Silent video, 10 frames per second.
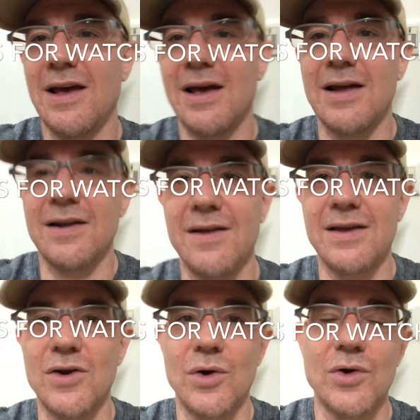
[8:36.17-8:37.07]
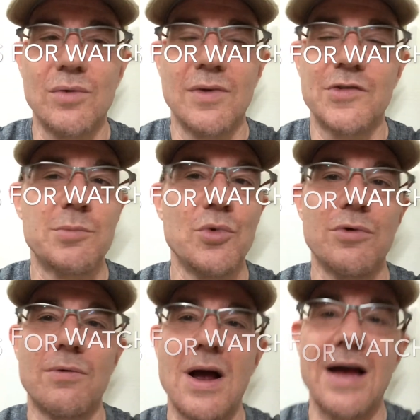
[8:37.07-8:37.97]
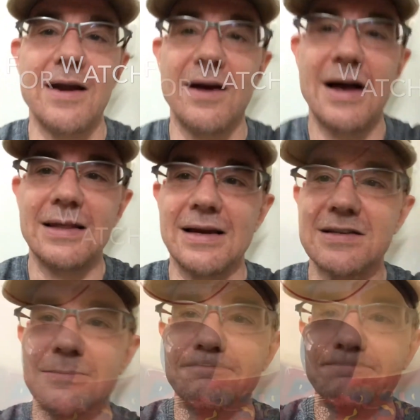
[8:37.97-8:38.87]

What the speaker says: and a smooth ride. I liked them.